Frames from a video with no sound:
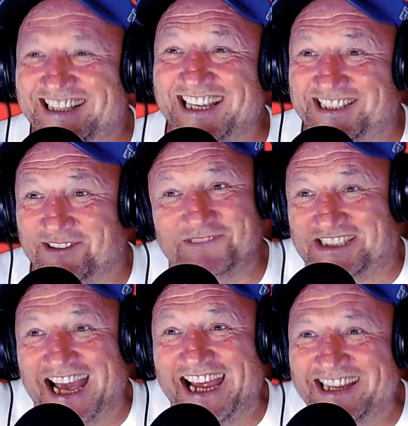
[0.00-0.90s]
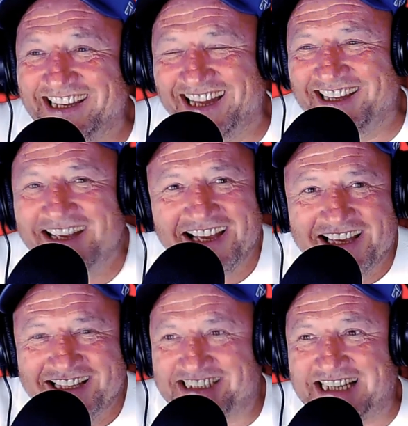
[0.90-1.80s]
it's, it's insane. And then
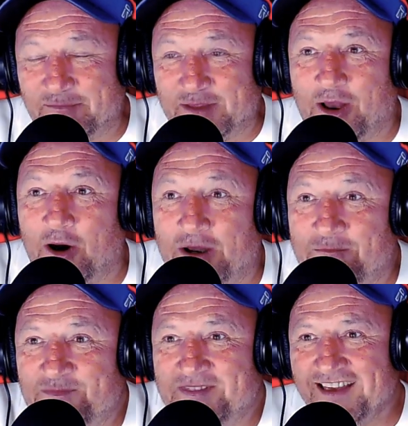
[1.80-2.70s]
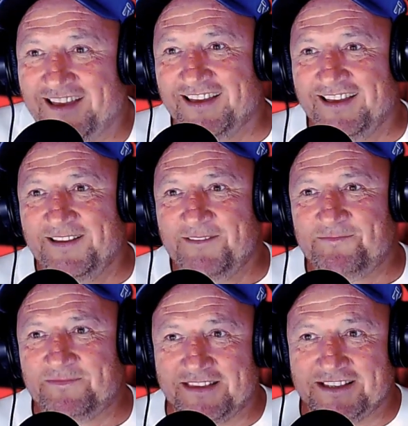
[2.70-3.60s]
yeah. seven Nobody o'clock. Nobody goes out for one or
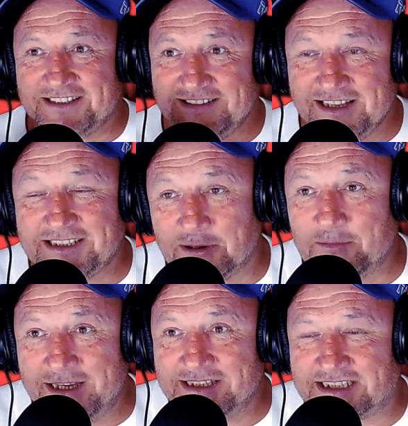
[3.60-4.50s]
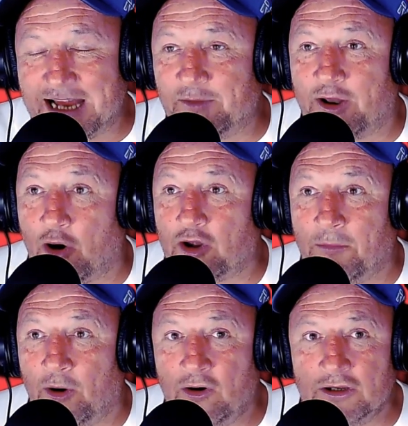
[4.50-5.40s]
two, do they? It's you know what I mean? Seven o'clock
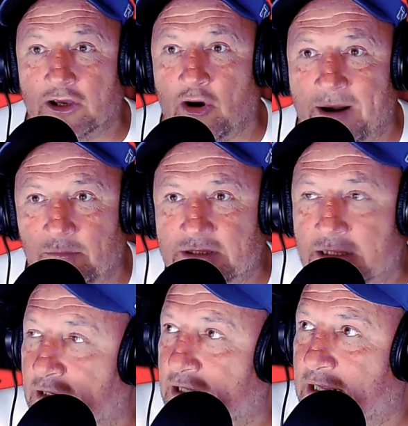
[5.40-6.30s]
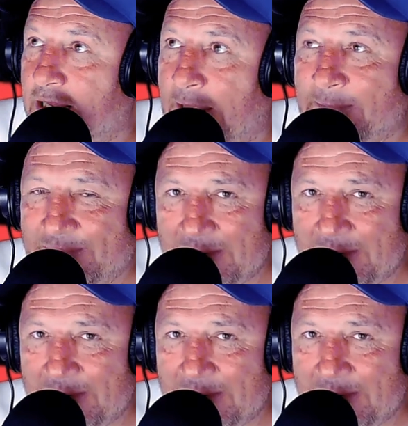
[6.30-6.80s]
in the morning, you're coming up with it, and you know there, eh,